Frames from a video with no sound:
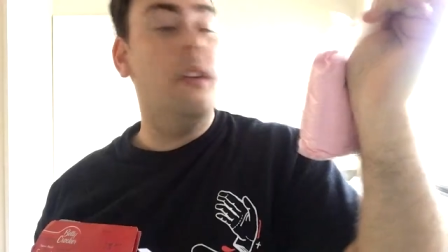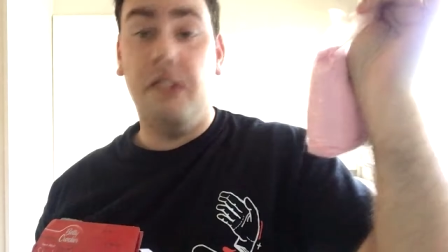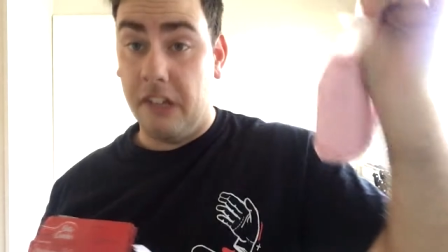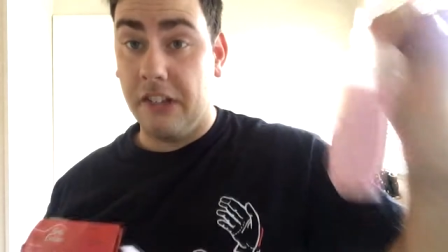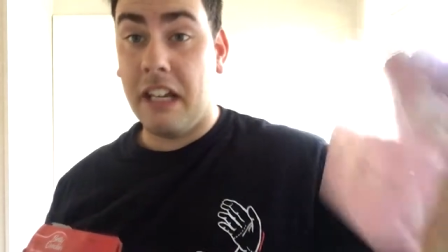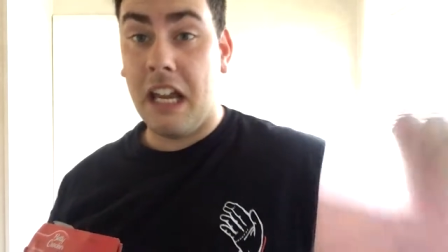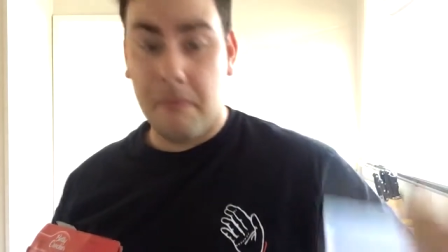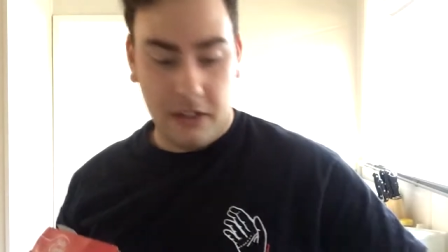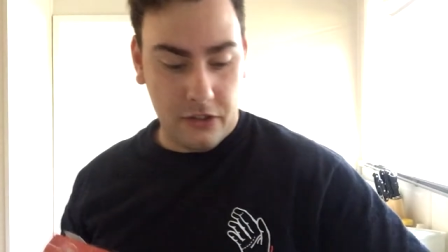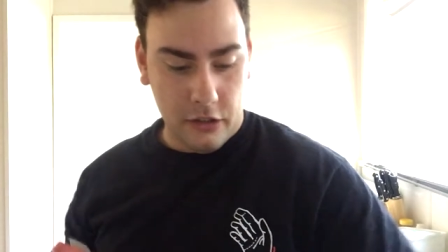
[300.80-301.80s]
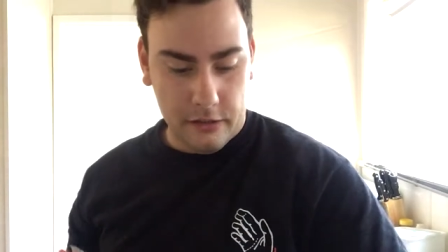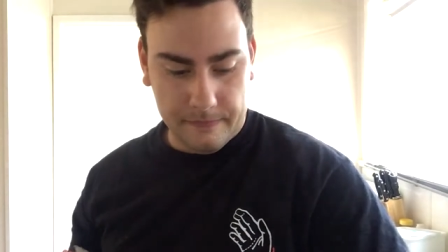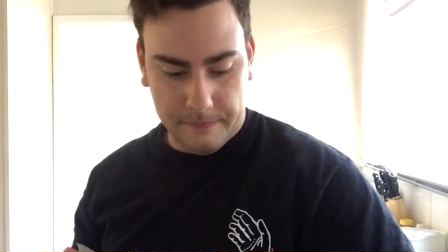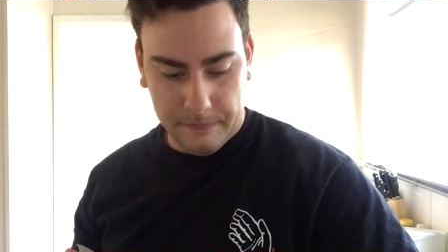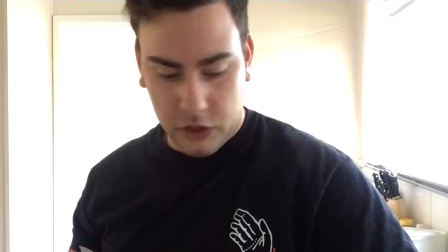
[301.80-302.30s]
it says cake mix on it.
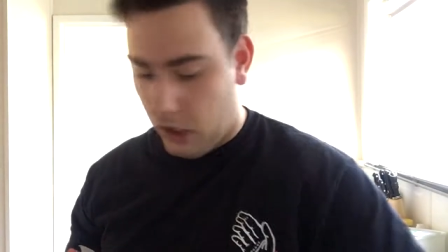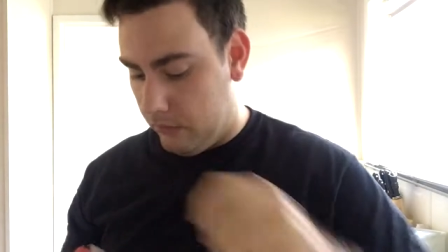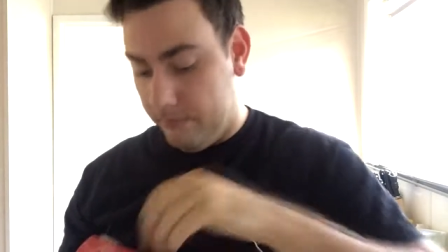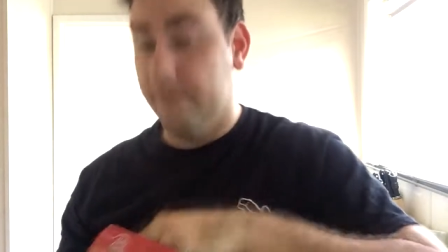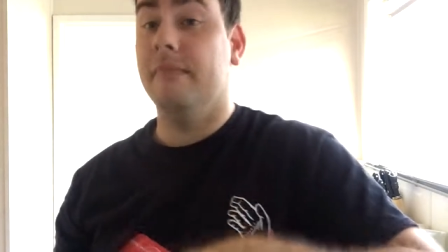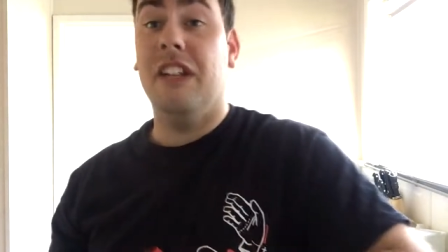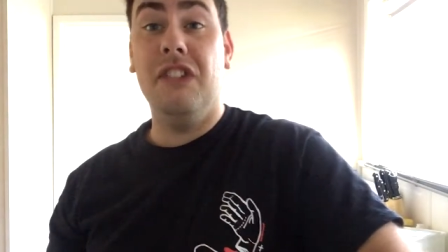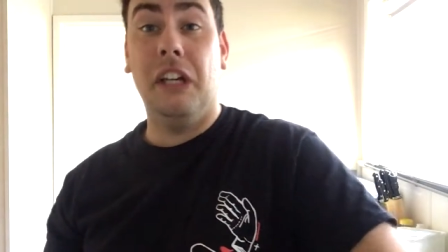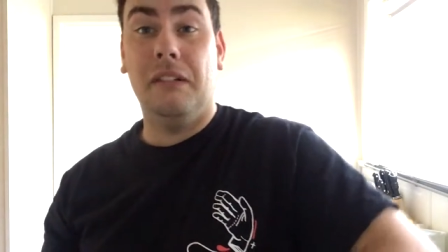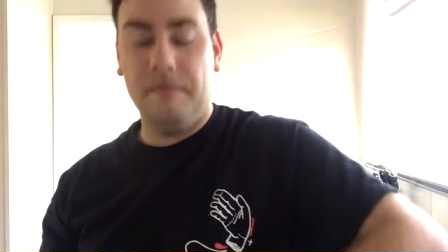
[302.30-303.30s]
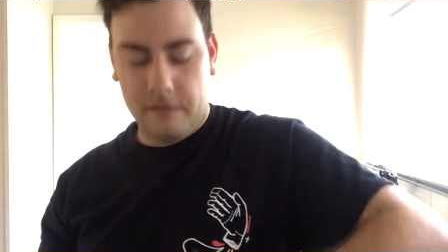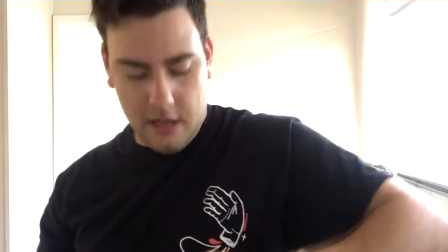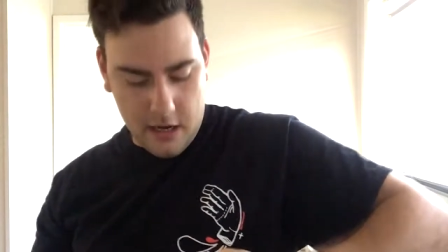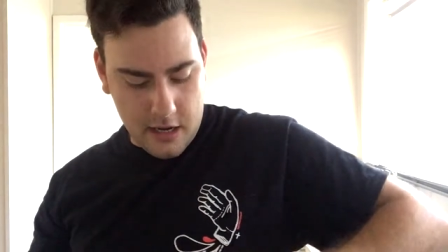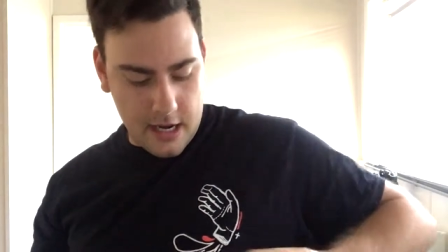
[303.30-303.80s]
So that's it.
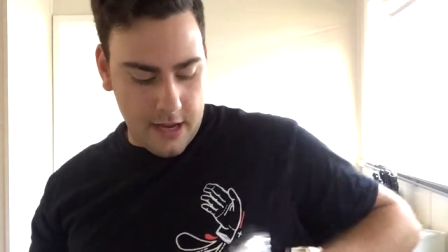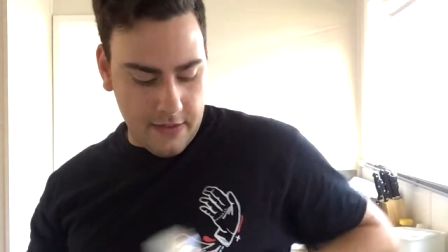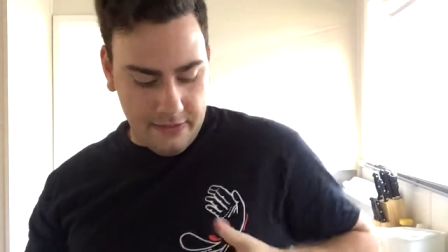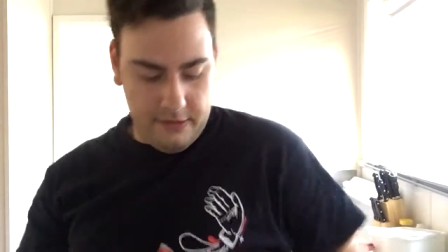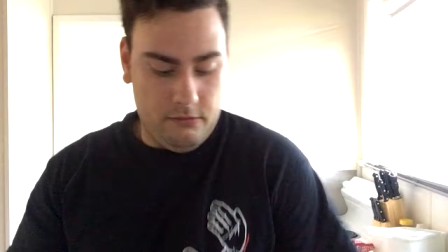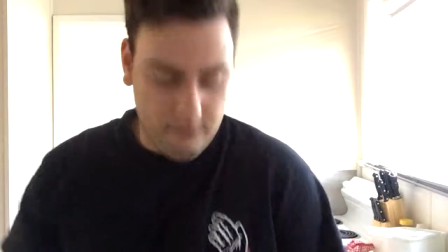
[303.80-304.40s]
And then,